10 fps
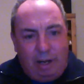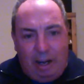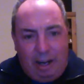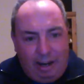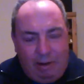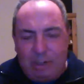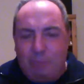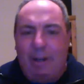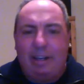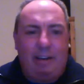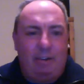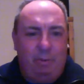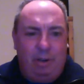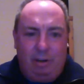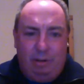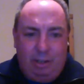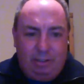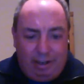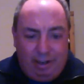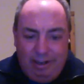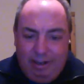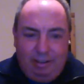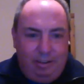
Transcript: Yeah, and I don't expect everyone. It's like